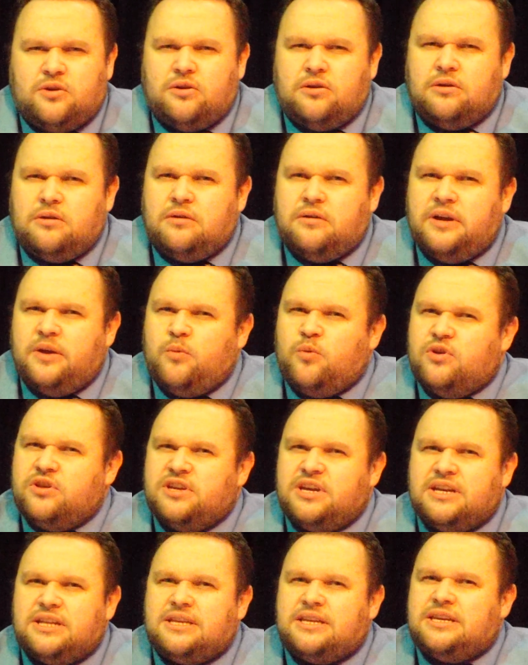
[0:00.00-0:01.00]
Oh, it
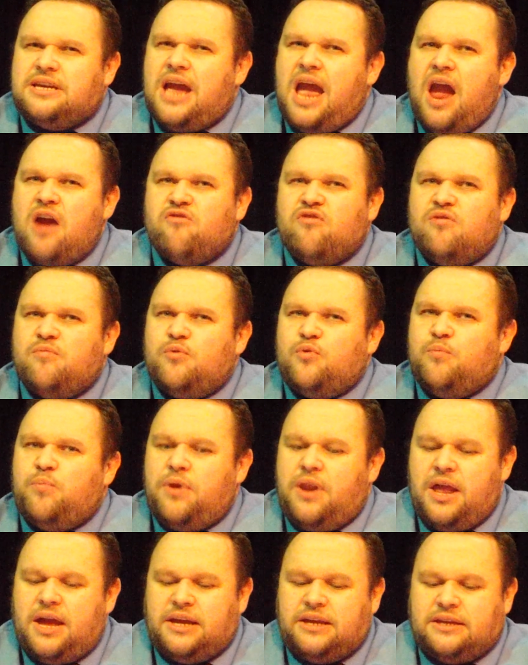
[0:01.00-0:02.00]
was a terrible
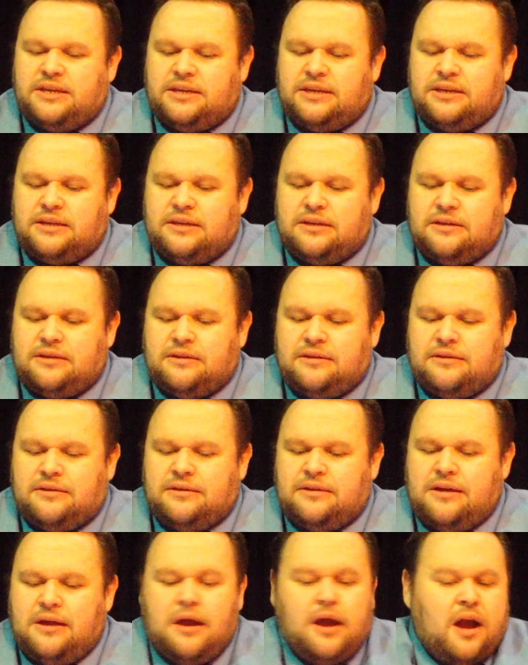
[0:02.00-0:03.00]
place.
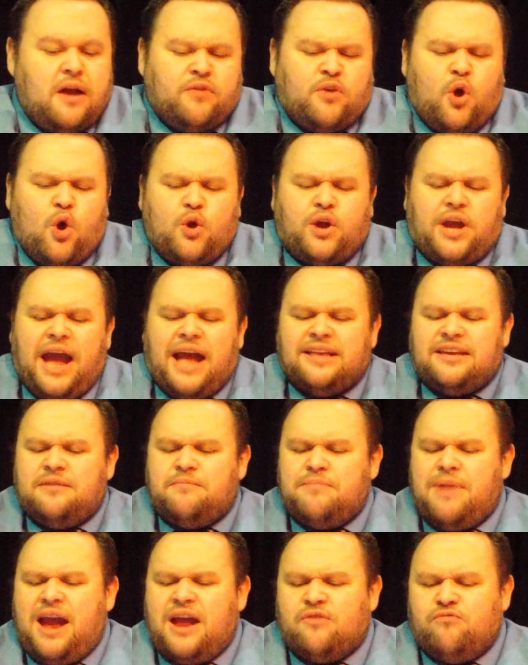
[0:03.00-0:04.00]
The
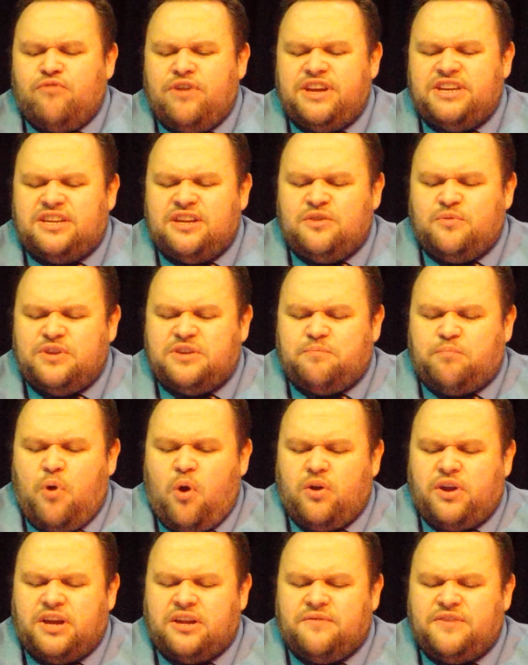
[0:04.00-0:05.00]
hook-handed man reached into his
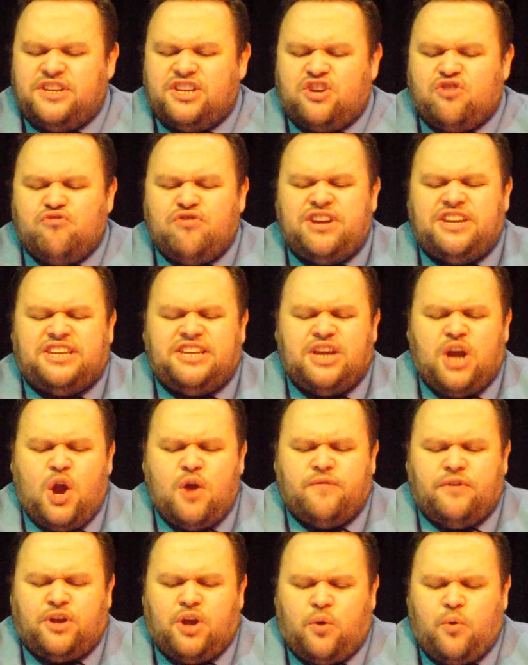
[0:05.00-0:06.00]
pocket of his greasy
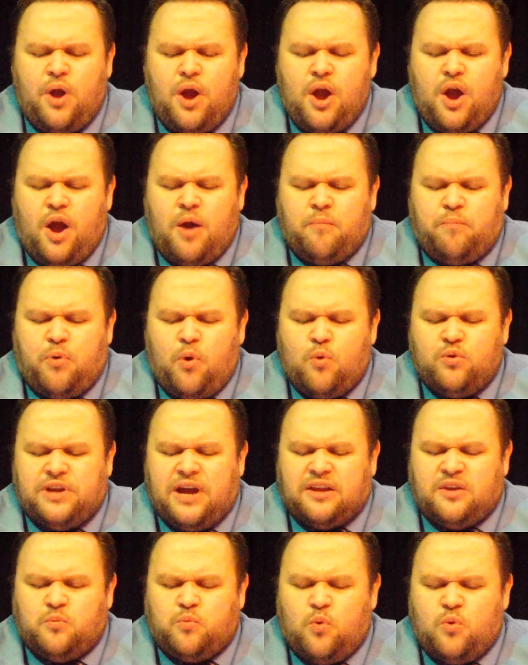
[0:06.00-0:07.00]
overcoat and
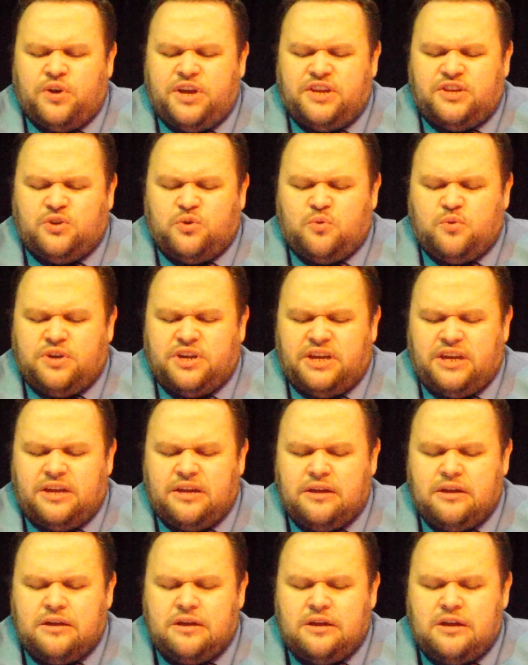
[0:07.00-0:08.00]
pulled out a
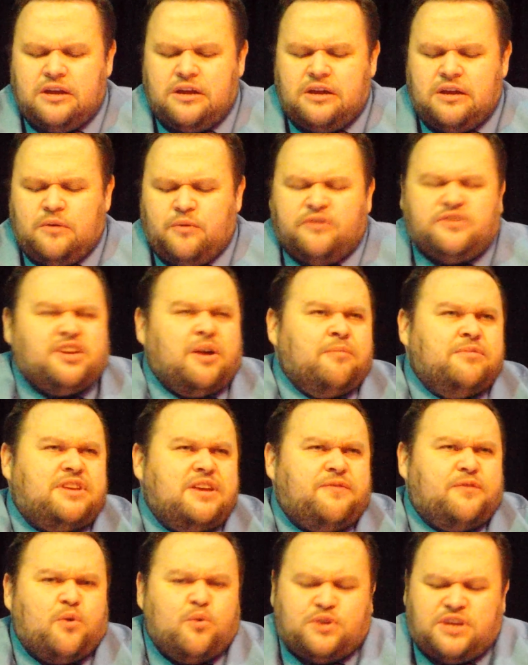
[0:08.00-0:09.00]
walkie-talkie. With
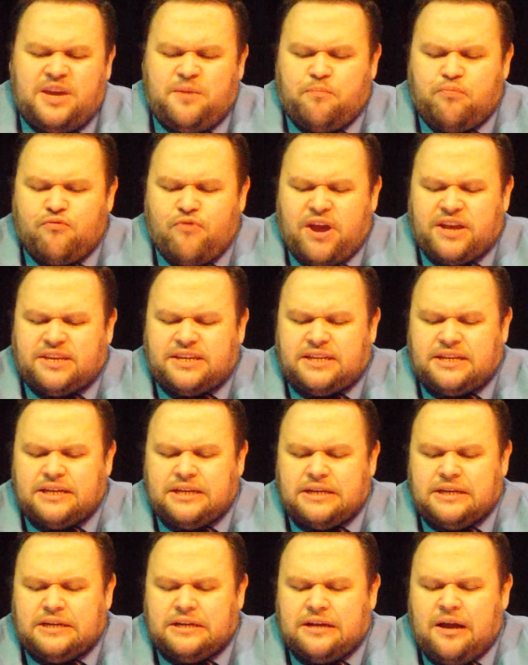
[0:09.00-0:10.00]
some difficulty he
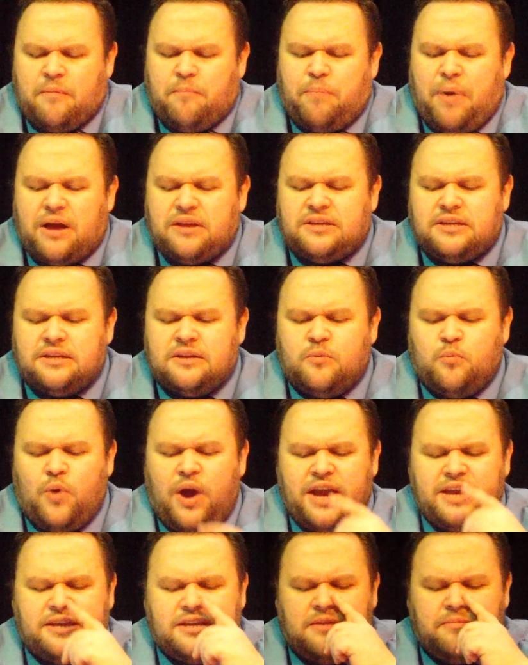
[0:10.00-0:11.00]
pressed a button
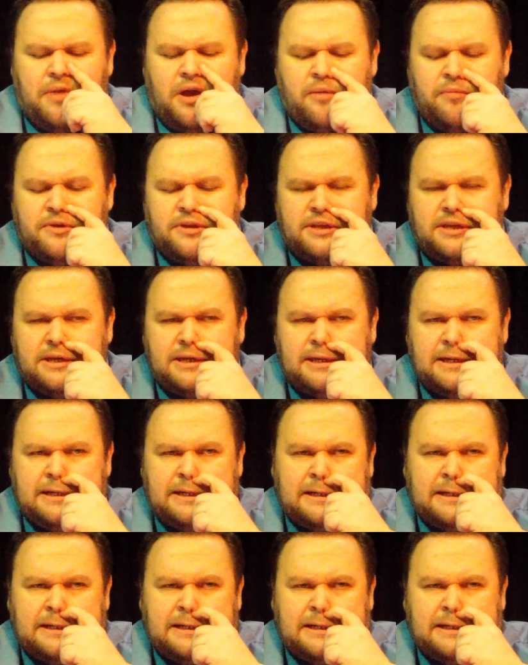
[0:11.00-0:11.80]
and waited a moment.